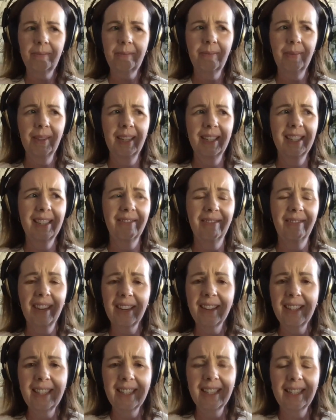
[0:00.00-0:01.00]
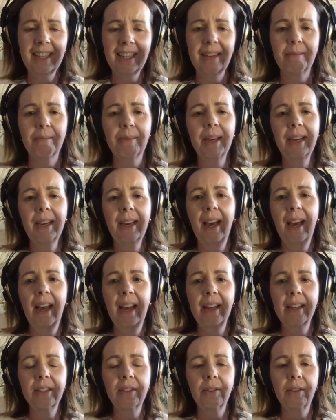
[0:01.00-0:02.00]
It's very steep.
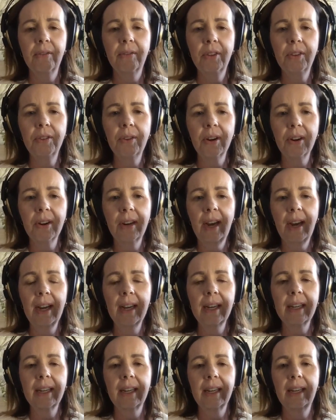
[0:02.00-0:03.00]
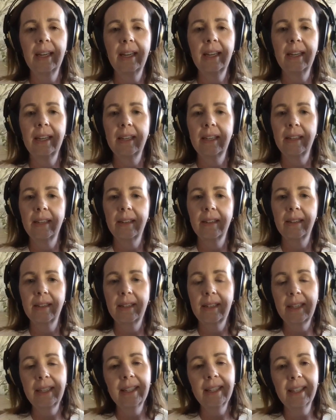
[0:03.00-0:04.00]
And so if you are not in
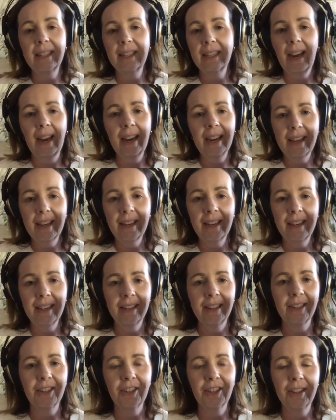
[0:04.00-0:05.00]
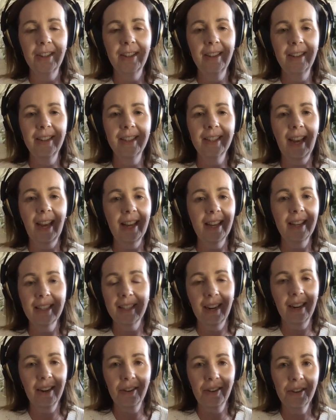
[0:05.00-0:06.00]
decent hiking condition, this hike is
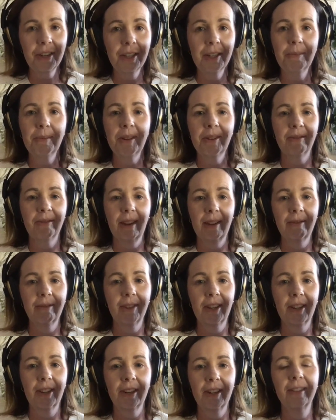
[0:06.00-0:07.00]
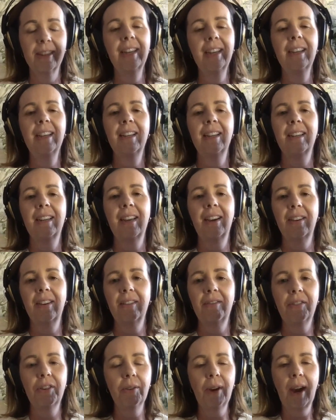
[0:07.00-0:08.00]
not going to be fun for you. Now,
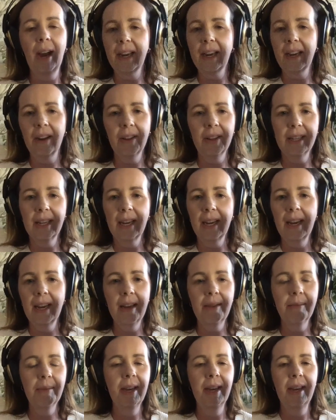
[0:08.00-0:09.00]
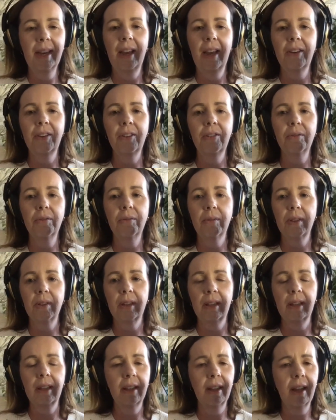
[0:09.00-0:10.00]
if you hike all the time and you
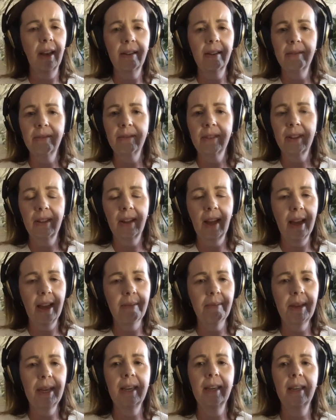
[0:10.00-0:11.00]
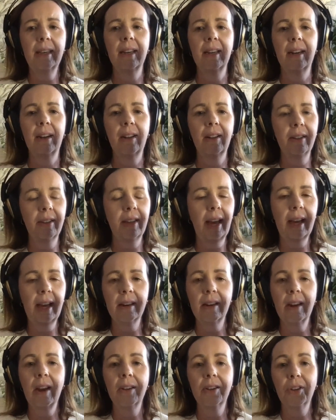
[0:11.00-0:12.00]
love climbing and all of
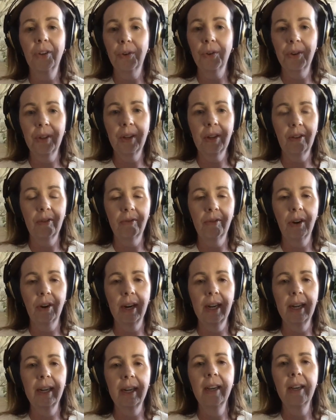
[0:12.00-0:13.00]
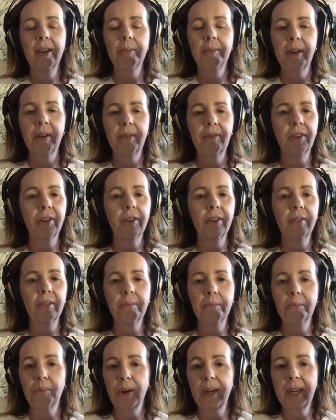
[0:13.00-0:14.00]
that, totally go for it. But if you're
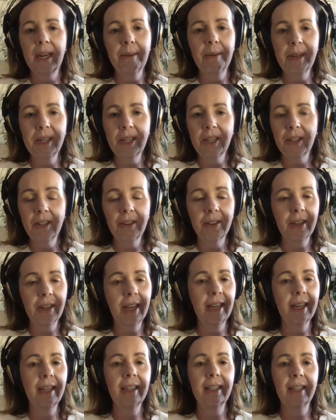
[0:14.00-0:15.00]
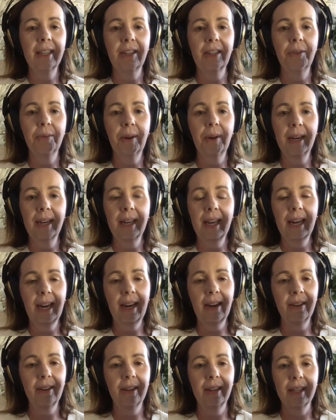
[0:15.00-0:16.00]
bringing a bunch of little kids and you want to get
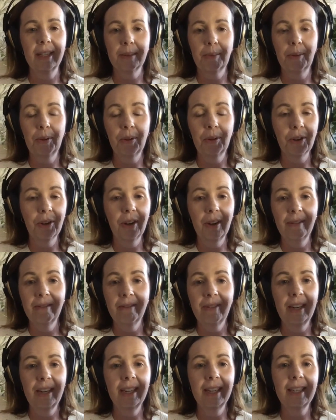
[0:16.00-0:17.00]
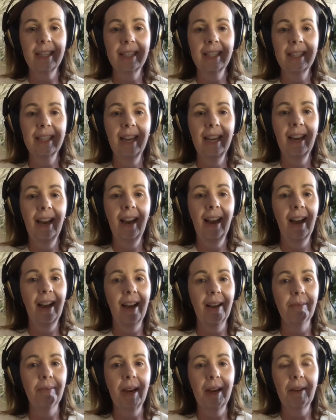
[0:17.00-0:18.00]
out and explore in Phoenix,
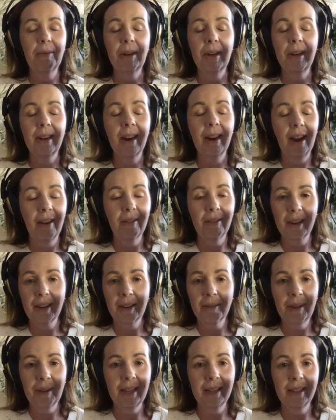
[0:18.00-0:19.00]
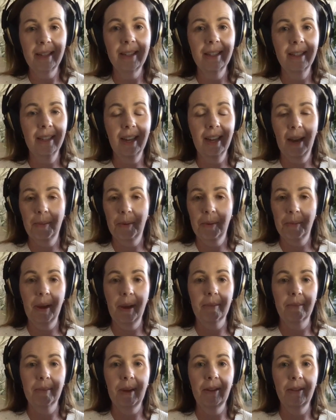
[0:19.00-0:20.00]
I would not recommend
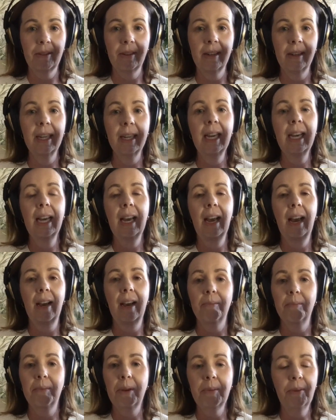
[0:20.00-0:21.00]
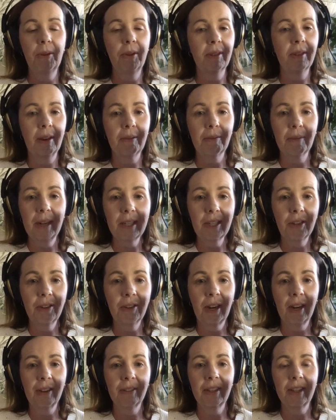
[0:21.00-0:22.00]
Camelback Mountain. People get rescued
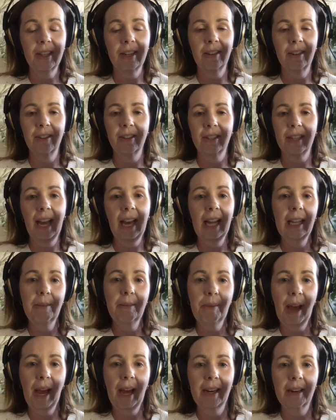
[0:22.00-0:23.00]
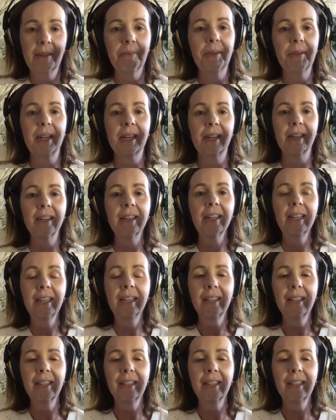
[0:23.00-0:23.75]
off of there. There's a helipad up there.